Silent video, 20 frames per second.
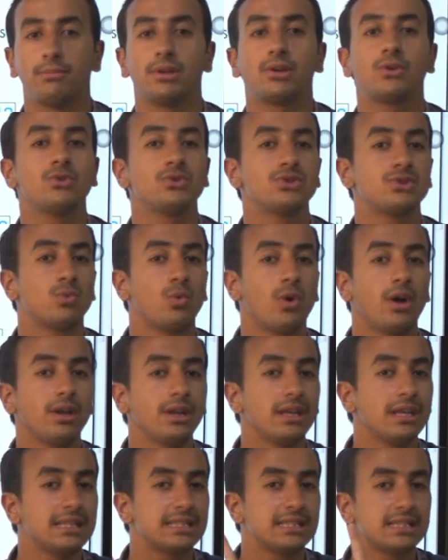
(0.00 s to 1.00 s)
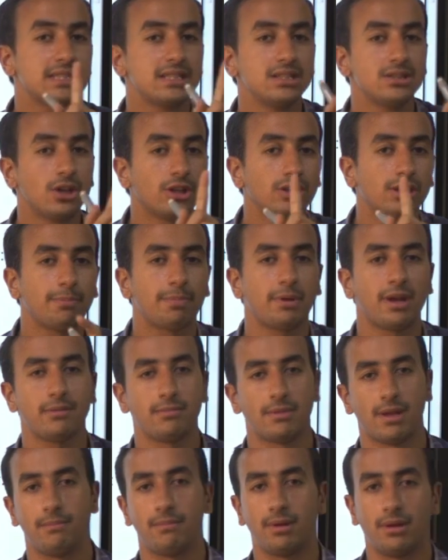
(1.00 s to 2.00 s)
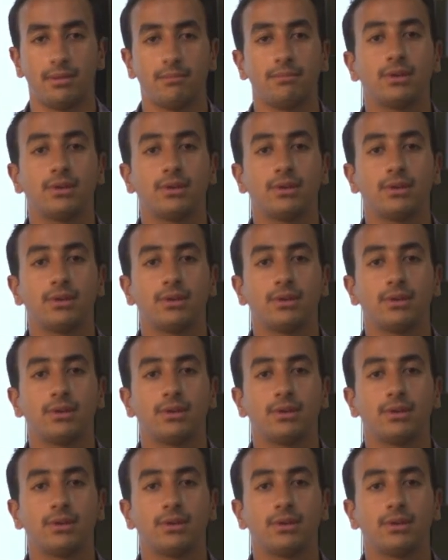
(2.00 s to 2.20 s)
because 1 it's not a prime number,